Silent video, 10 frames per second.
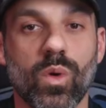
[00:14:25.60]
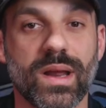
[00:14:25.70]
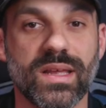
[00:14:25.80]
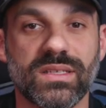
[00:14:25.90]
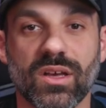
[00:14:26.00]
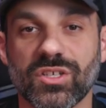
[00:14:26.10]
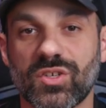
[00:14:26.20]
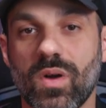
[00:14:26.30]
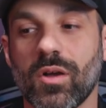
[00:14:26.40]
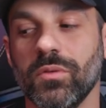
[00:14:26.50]
Where Intel
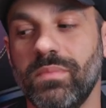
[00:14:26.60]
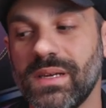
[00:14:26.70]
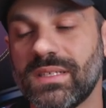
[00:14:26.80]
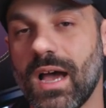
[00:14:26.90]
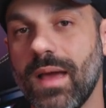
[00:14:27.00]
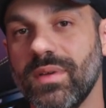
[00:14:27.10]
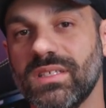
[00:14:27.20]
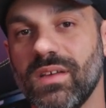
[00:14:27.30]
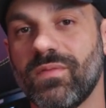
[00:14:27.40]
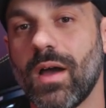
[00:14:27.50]
struggled big time
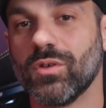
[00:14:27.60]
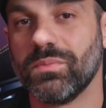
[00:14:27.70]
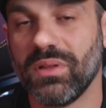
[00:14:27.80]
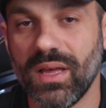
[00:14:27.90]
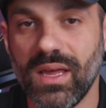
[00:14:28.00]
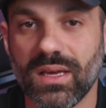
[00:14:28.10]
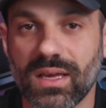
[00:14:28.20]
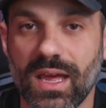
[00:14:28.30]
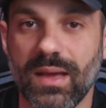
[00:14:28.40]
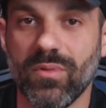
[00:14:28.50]
is if I was playing a
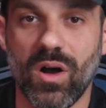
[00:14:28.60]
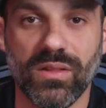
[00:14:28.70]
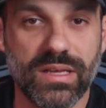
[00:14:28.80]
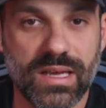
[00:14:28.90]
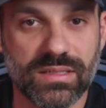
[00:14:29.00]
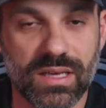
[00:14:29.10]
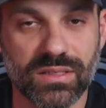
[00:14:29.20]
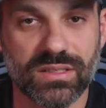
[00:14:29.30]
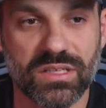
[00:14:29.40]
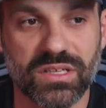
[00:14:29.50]
game on the
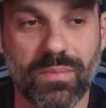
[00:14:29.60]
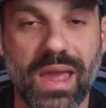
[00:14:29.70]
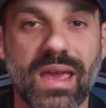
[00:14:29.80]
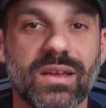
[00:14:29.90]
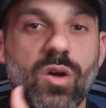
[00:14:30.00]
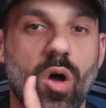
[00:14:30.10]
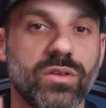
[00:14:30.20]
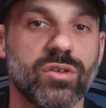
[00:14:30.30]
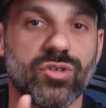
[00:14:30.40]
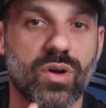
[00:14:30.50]
Intel system and
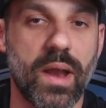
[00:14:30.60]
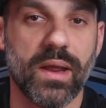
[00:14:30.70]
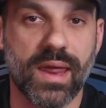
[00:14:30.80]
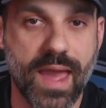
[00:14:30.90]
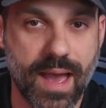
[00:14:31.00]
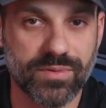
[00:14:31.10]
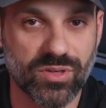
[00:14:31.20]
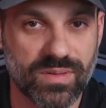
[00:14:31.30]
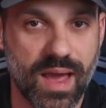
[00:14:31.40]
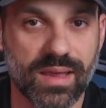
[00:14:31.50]
also trying to
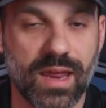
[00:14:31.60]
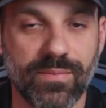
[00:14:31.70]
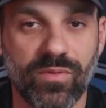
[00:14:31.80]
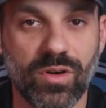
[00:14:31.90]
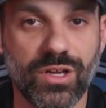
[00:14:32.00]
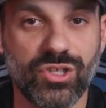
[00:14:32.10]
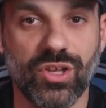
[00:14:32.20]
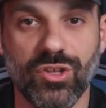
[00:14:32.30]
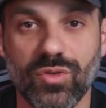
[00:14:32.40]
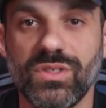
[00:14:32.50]
capture that game footage
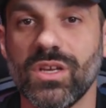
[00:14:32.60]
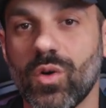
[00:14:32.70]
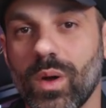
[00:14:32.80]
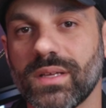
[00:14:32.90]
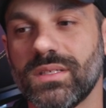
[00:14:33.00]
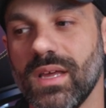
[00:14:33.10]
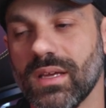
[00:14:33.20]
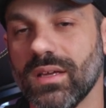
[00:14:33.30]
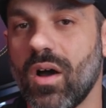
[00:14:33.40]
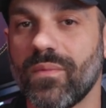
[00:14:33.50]
using
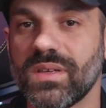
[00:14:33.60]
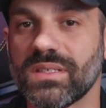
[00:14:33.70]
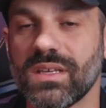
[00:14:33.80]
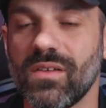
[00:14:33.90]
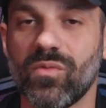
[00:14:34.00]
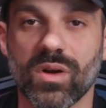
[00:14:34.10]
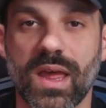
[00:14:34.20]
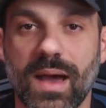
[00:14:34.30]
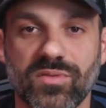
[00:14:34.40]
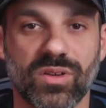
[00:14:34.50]
QuickSync. Obviously, if we're
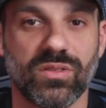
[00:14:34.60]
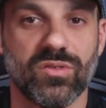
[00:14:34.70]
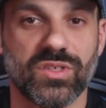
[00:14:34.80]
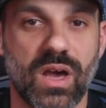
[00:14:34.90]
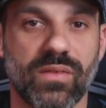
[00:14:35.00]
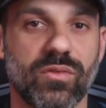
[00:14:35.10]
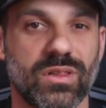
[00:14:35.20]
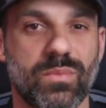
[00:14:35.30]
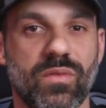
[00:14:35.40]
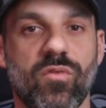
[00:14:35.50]
capturing through software,
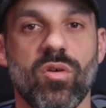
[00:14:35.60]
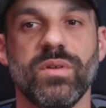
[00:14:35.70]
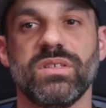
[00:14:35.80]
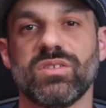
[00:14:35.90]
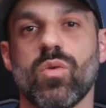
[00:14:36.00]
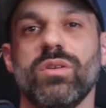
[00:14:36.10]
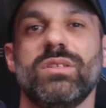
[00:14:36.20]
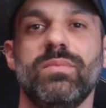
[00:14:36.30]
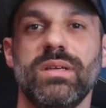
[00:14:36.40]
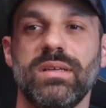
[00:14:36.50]
the performance is going
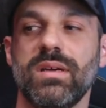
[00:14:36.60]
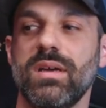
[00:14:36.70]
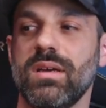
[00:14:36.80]
to be